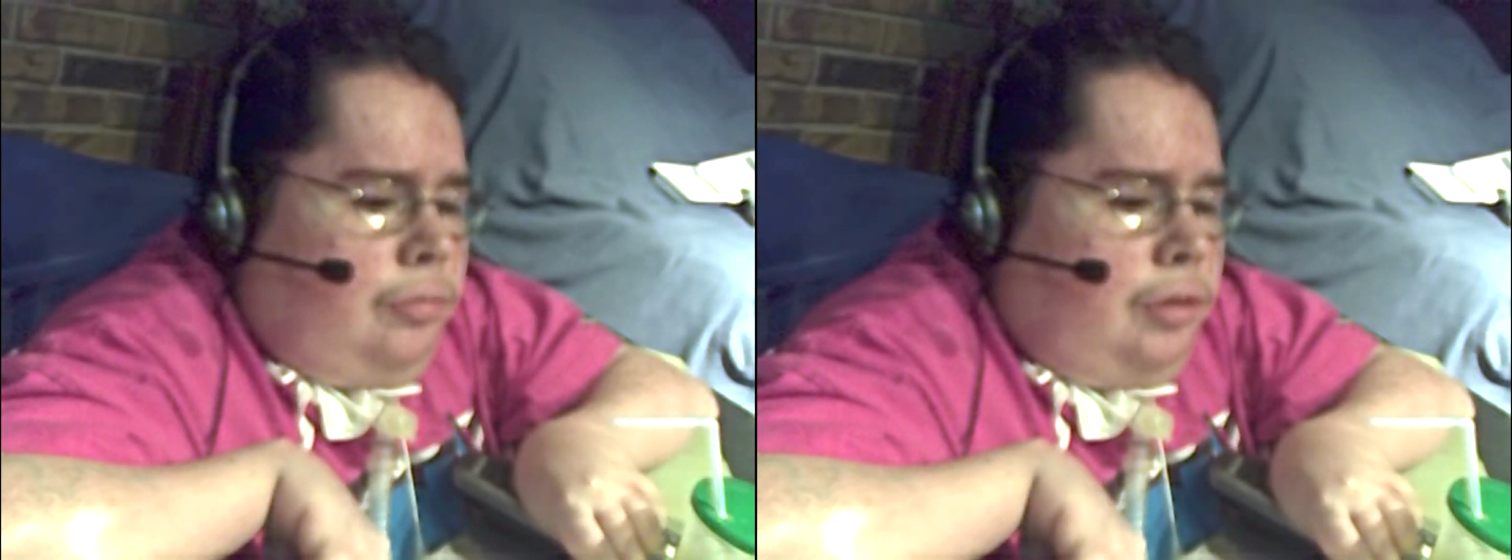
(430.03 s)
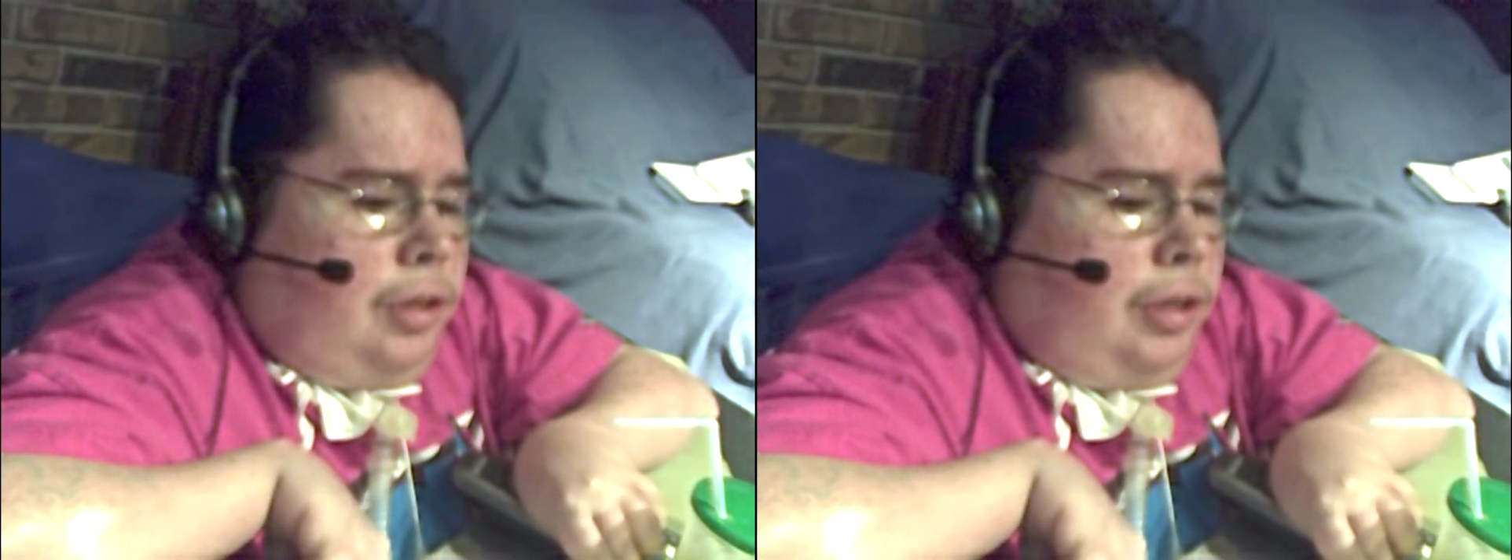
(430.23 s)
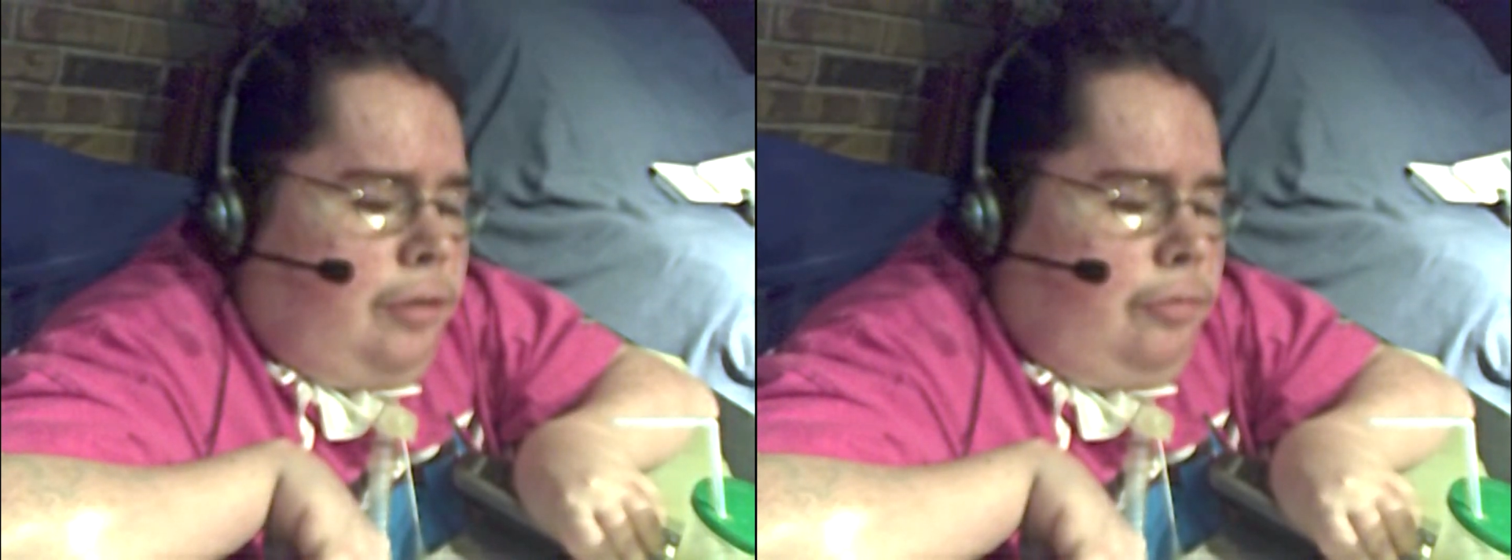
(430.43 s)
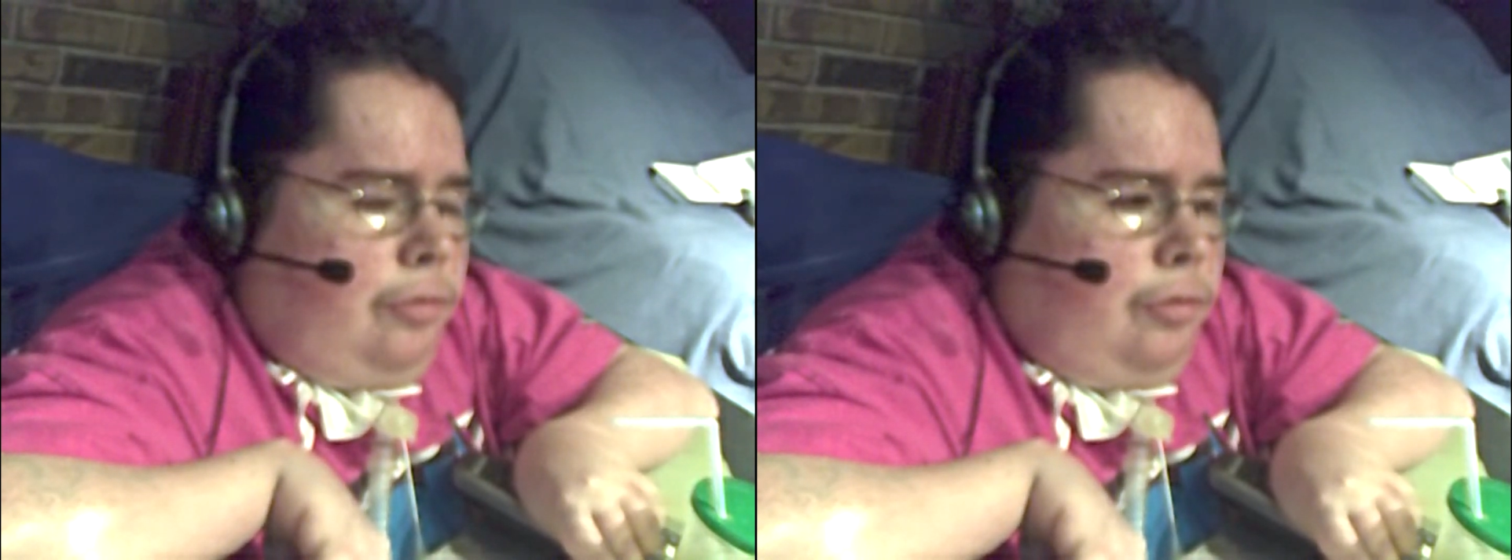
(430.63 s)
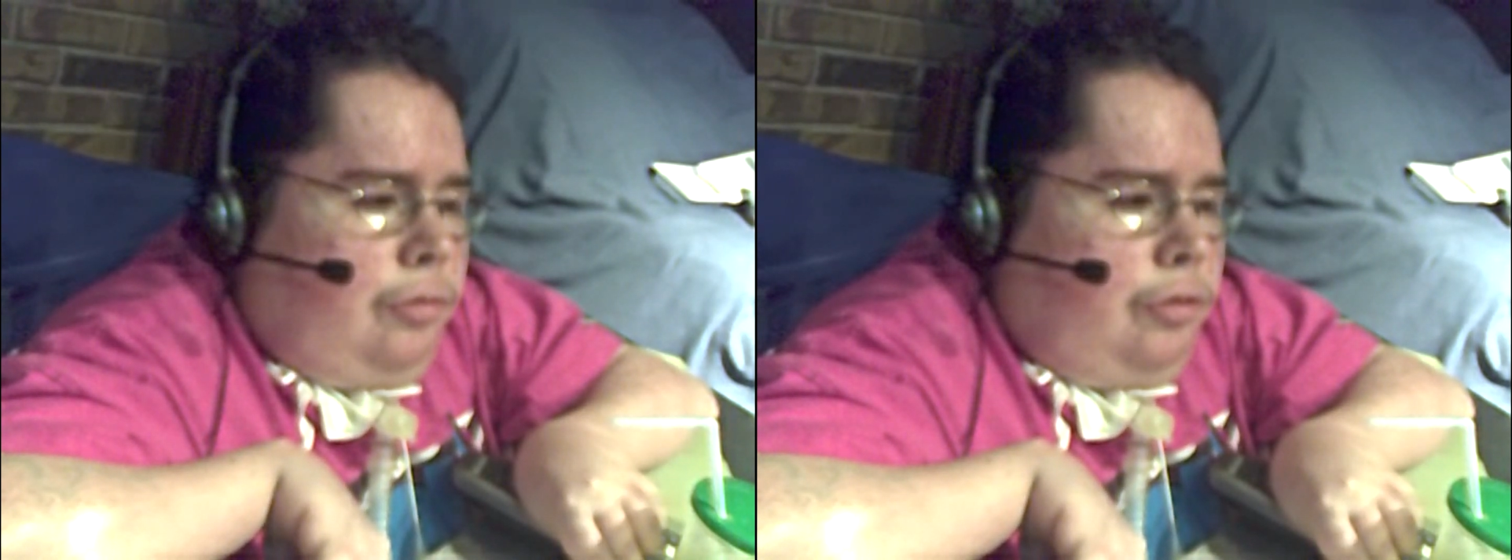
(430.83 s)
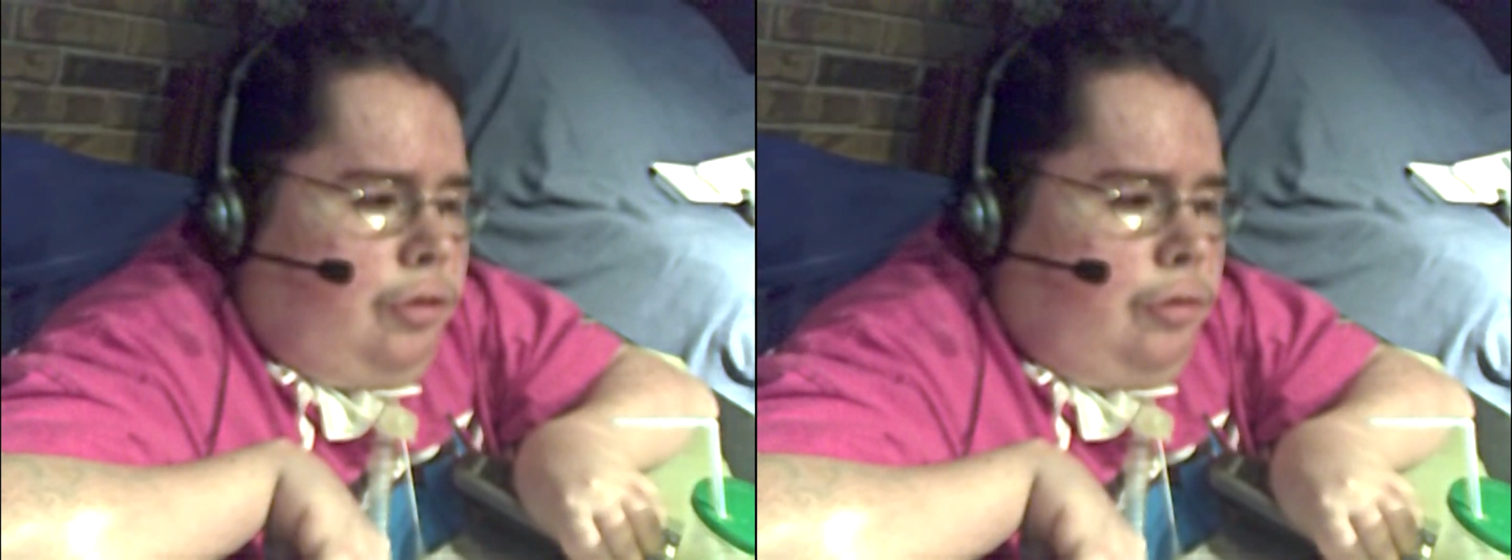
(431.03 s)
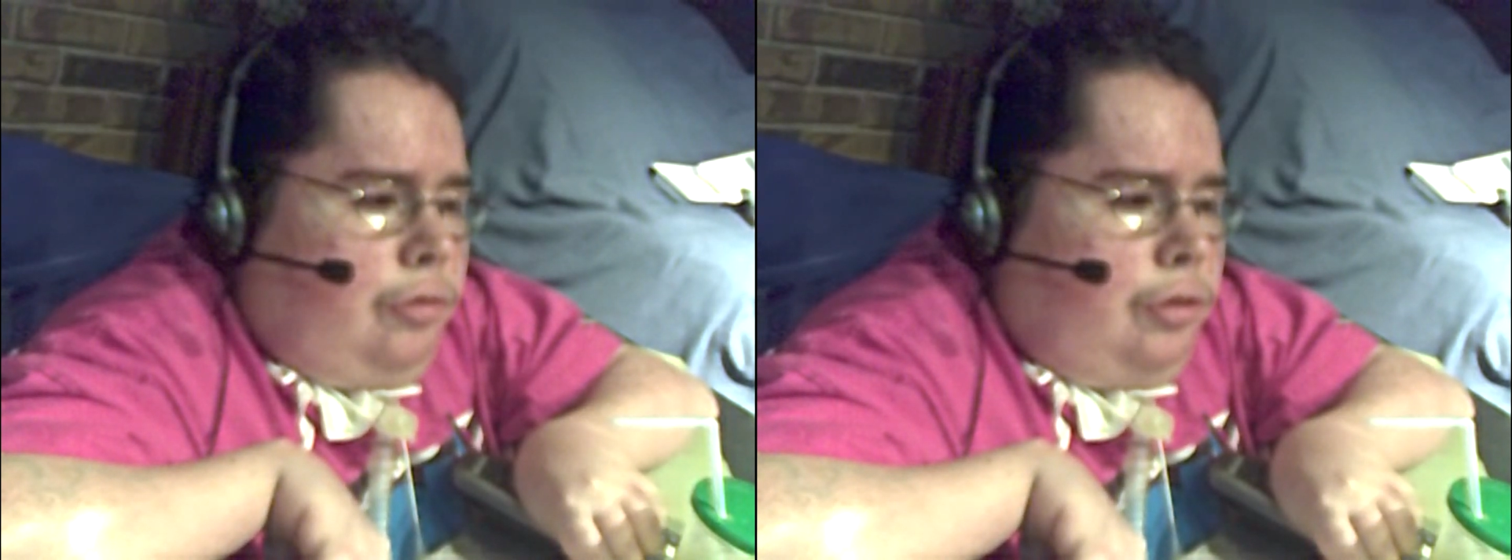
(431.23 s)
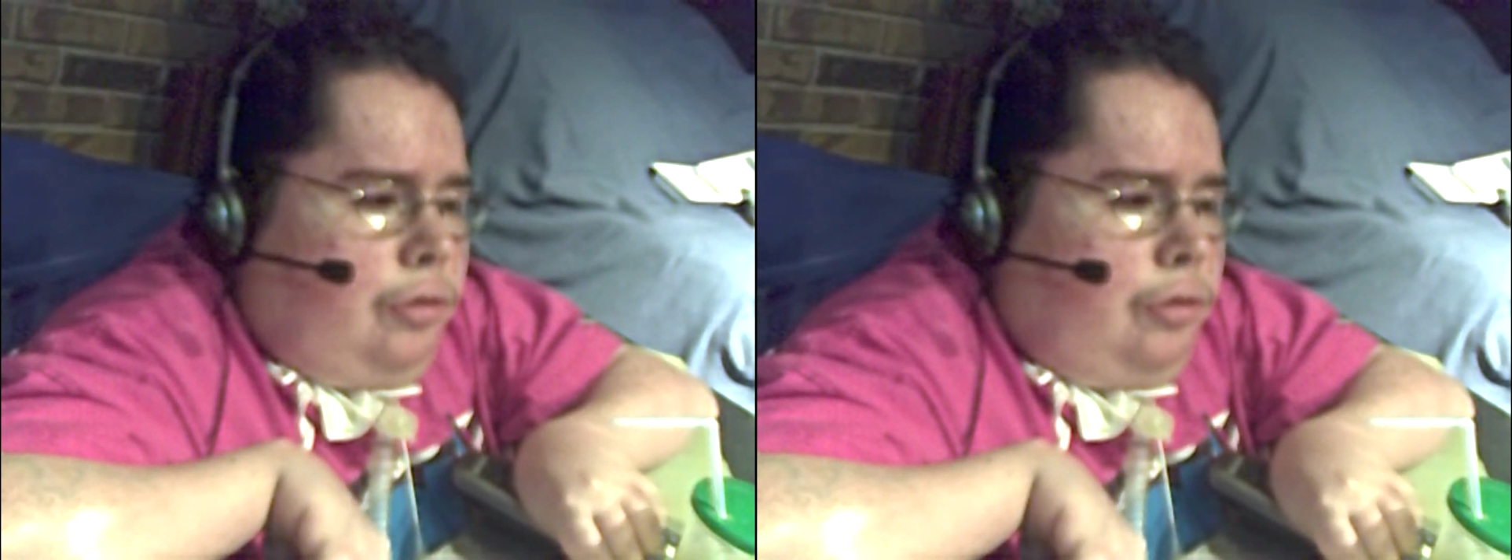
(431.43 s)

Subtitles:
any of the shows so